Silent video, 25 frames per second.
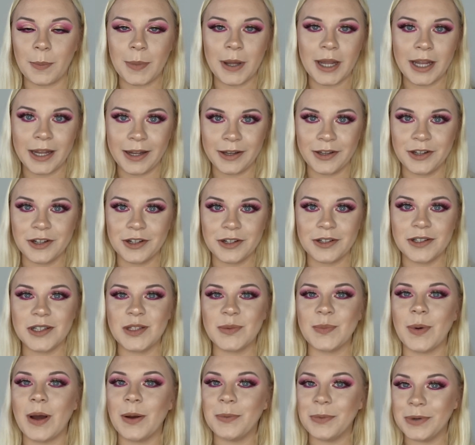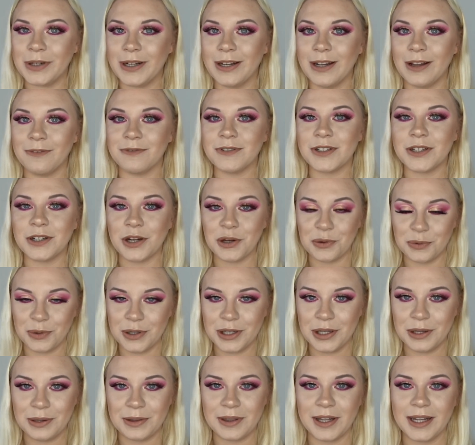opinions, but I would love to know what
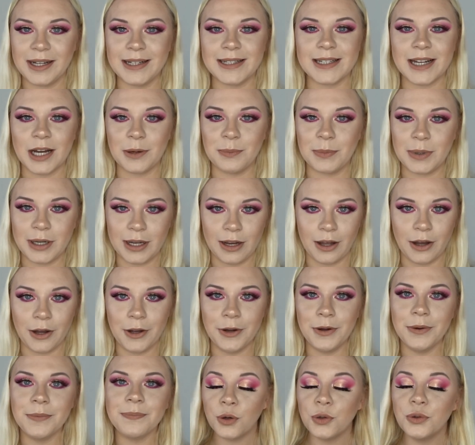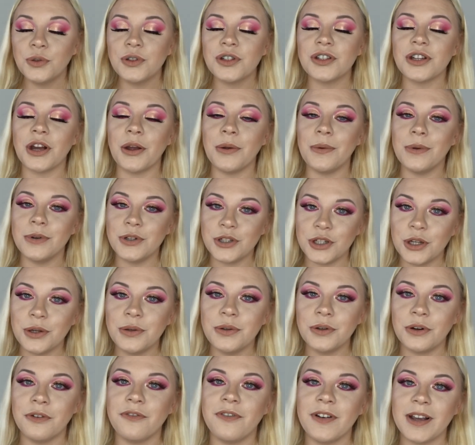you think down below. Also,
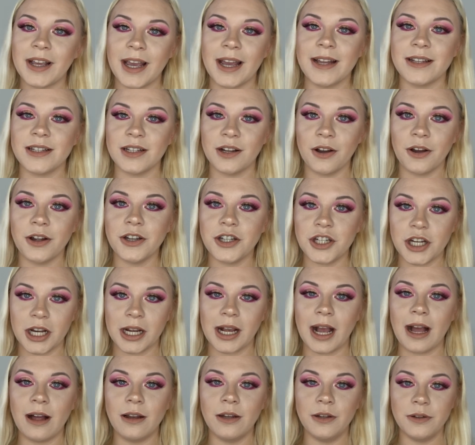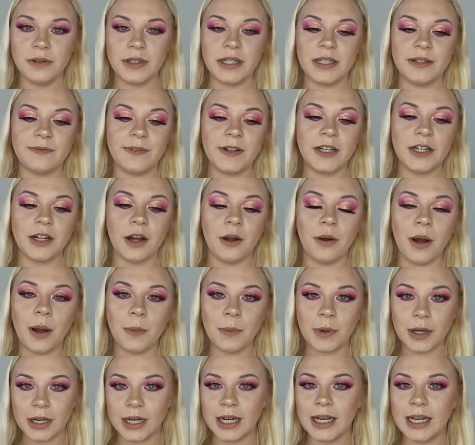do not forget to go and check out Luce's video.
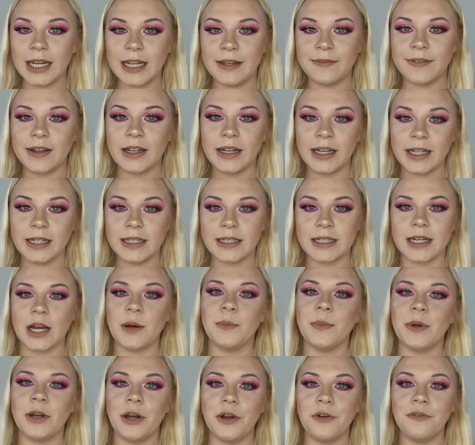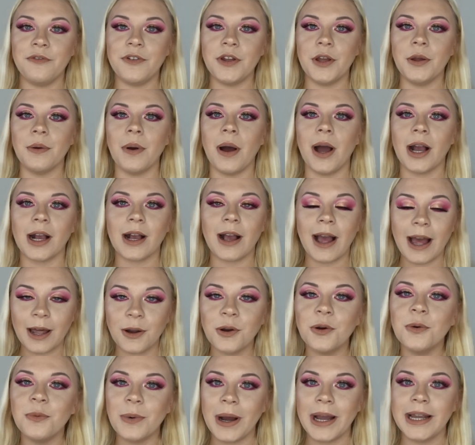I'm going to leave it linked down below for you. I
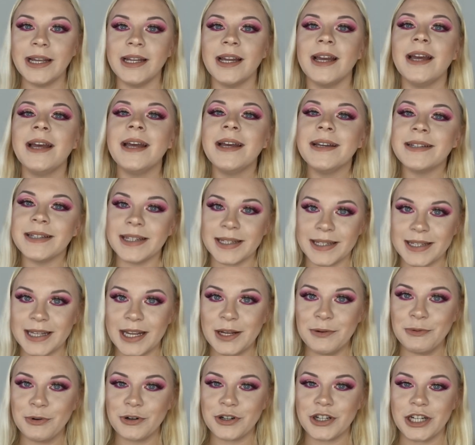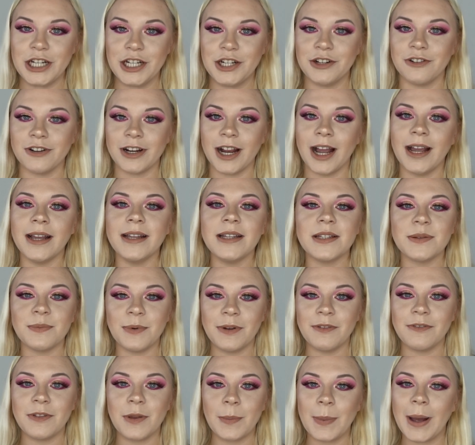cannot wait to see what she creates
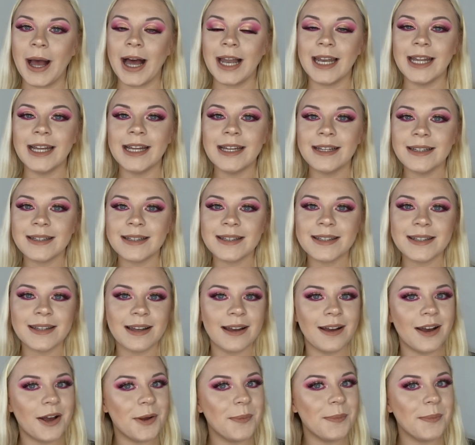with the palettes.